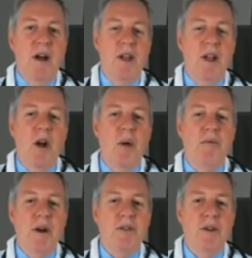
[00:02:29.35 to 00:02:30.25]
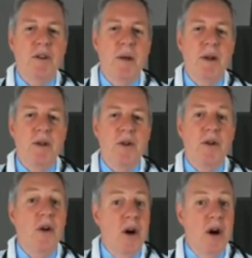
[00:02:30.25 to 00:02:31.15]
The alarm function can be turned
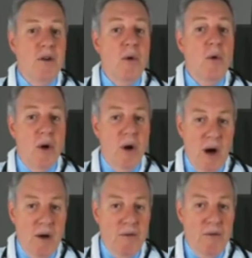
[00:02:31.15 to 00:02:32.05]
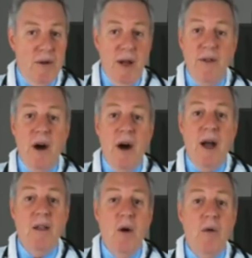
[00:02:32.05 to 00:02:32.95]
on or off, and the
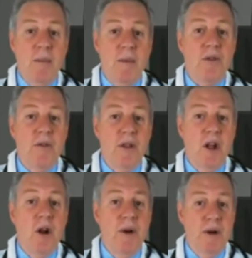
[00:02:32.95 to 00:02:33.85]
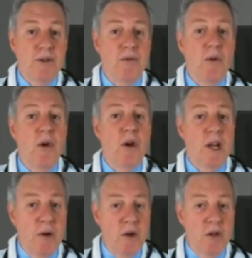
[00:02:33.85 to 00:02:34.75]
high-low limits of alarm function for
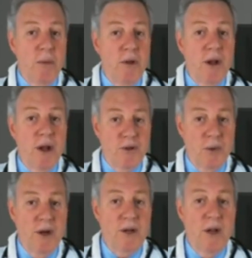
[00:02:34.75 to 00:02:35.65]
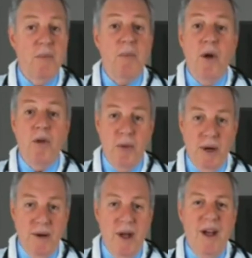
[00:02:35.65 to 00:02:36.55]
hemoglobin saturation and pulse
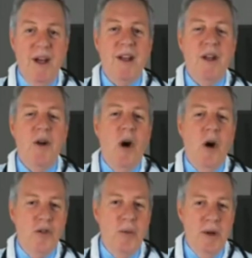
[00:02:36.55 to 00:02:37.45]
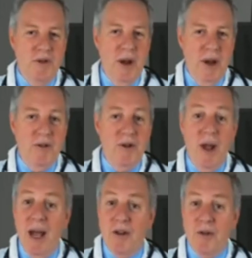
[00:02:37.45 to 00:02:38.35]
rate can also be changed
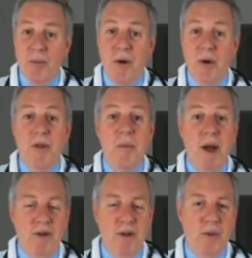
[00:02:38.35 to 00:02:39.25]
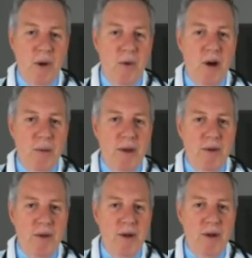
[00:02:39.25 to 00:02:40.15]
as per the patient's requirements.